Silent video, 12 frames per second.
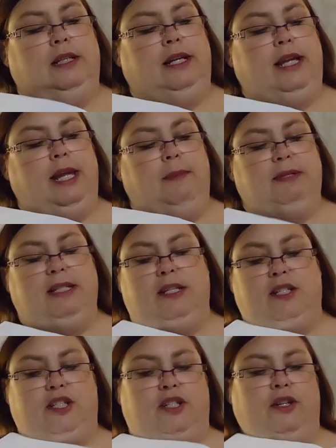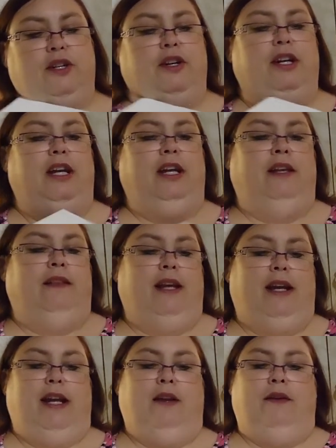It keeps it sturdy and
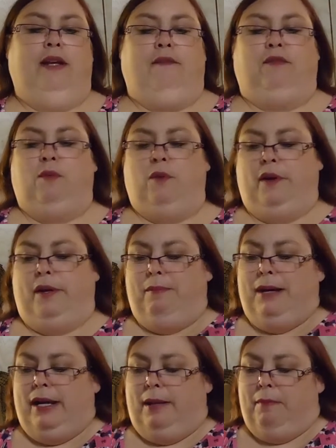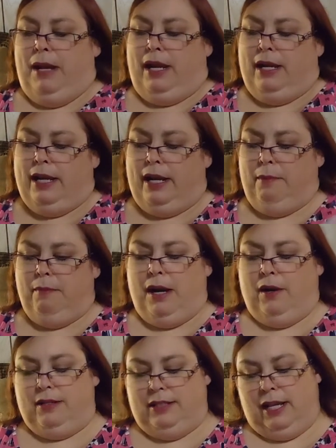then I don't have to worry about it making any
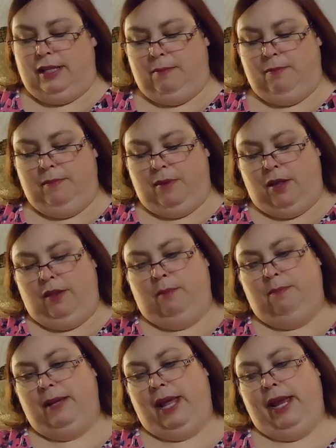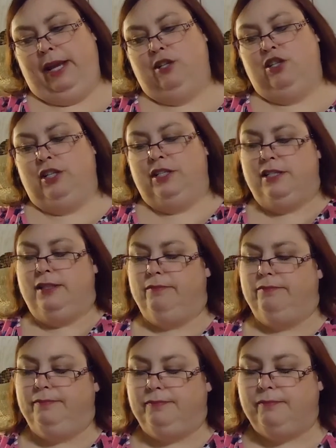marks on the other pages.
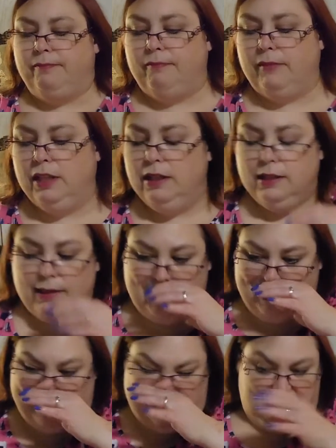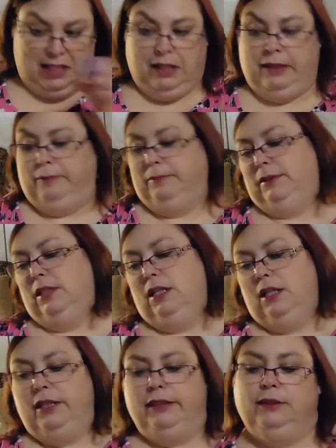So
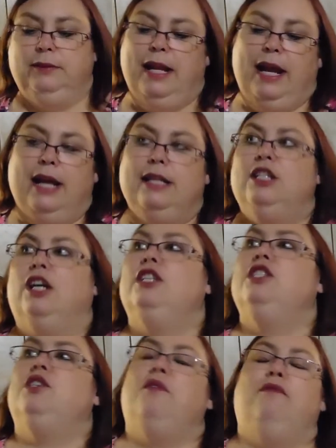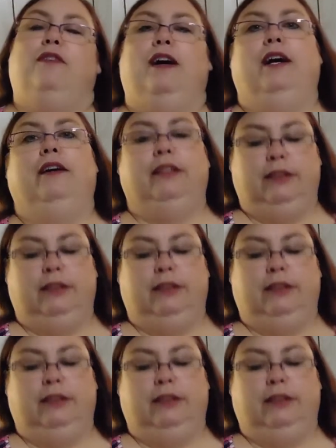that's what I got done so far.